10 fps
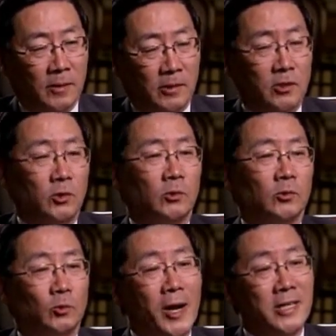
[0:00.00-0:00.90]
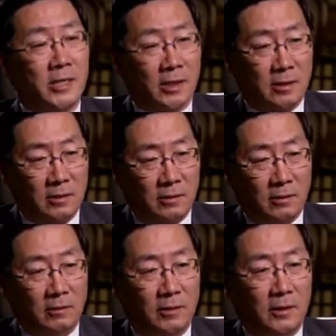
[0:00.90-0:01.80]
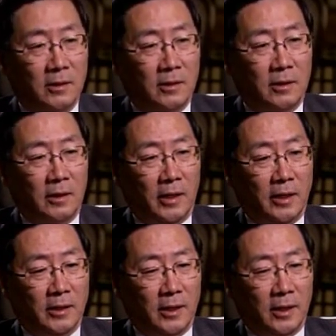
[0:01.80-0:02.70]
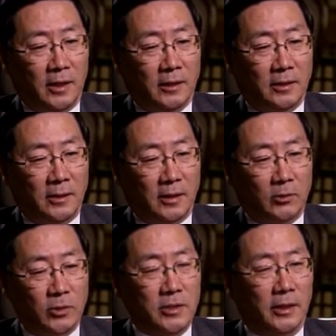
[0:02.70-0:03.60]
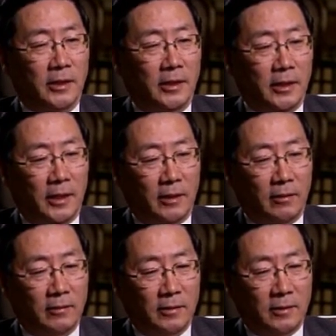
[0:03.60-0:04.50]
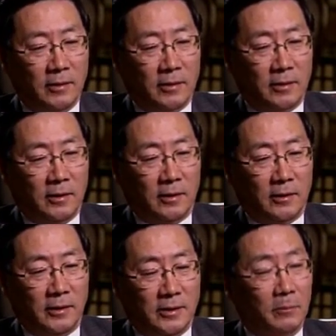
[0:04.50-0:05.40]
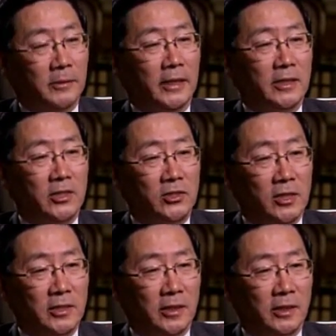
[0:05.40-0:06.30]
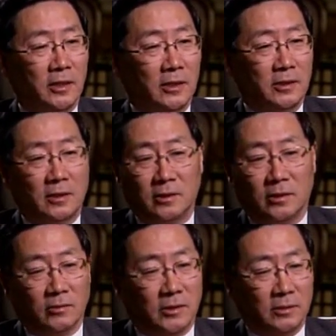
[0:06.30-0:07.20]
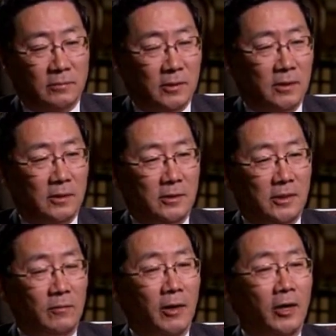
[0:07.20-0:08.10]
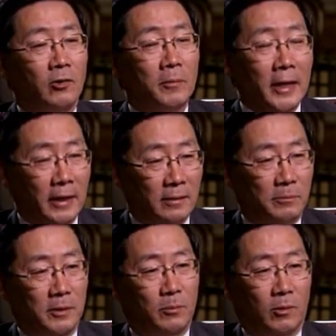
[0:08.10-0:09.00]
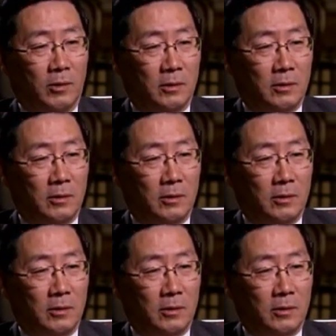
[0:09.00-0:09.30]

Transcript: they're still rising. You know, and the recently the, some data suggesting there's there, you know 700 million people